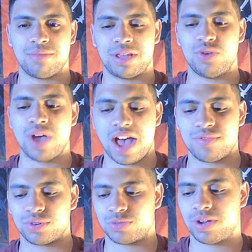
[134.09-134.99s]
and you have a
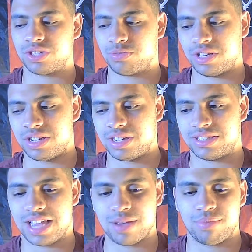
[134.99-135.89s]
responsibility to
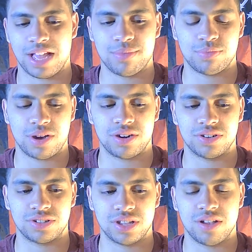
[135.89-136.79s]
take blame upon
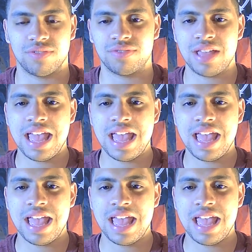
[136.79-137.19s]
yourself.